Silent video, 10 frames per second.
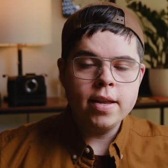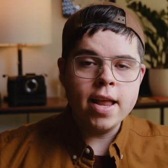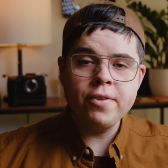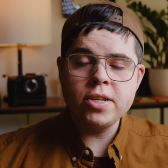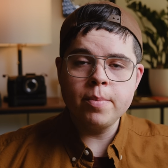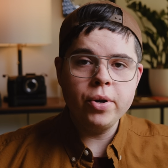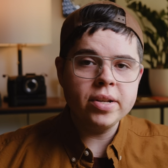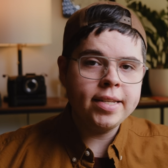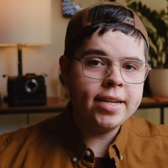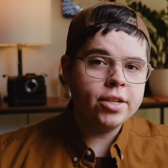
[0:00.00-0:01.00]
Now, if you're someone who
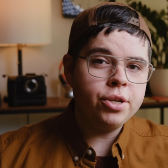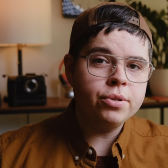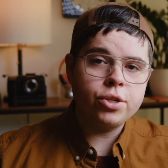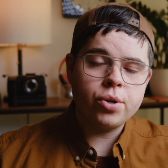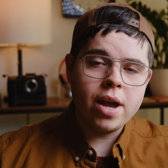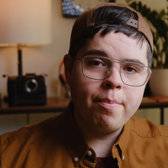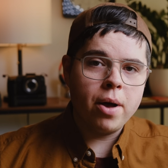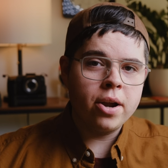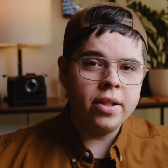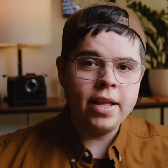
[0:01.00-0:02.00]
doesn't need to use a
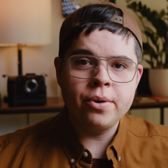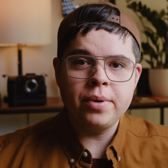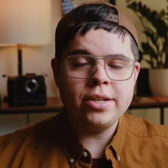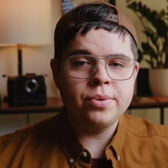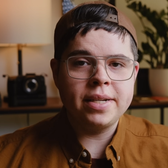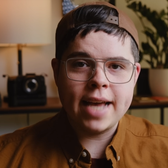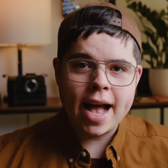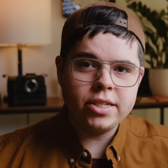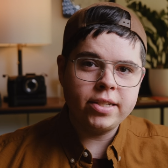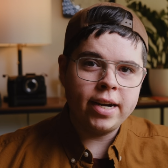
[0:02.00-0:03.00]
tripod and they don't need to
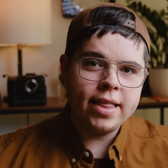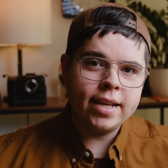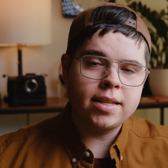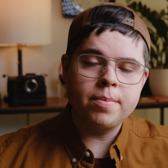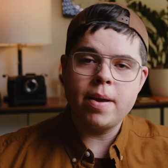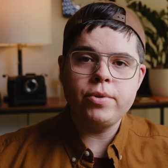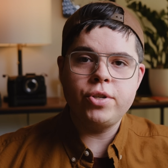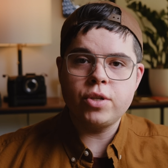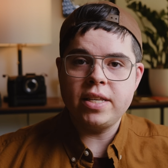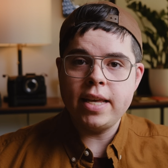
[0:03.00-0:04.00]
attach to anything, sometimes you
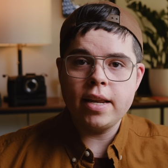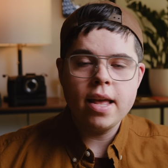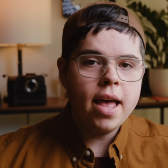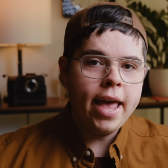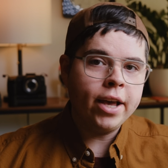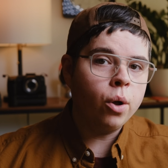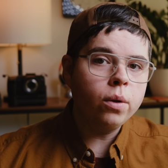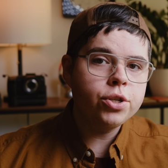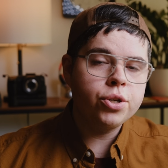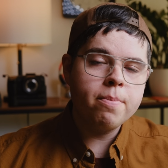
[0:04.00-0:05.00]
just need a
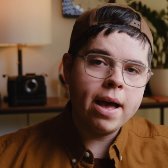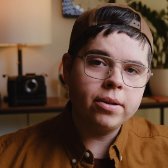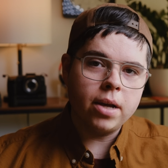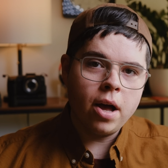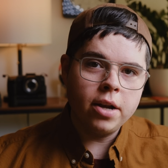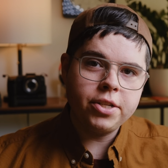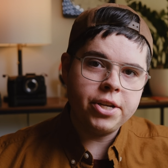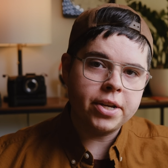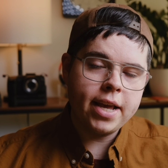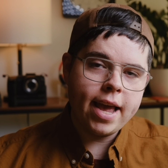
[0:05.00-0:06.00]
cold shoe mount onto
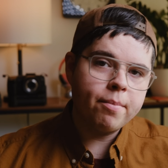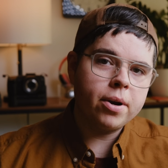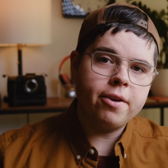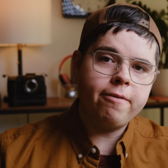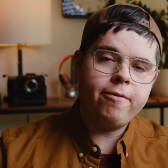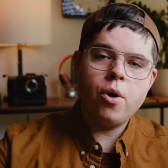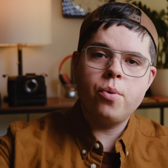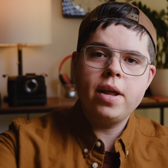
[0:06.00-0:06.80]
your camera, your phone,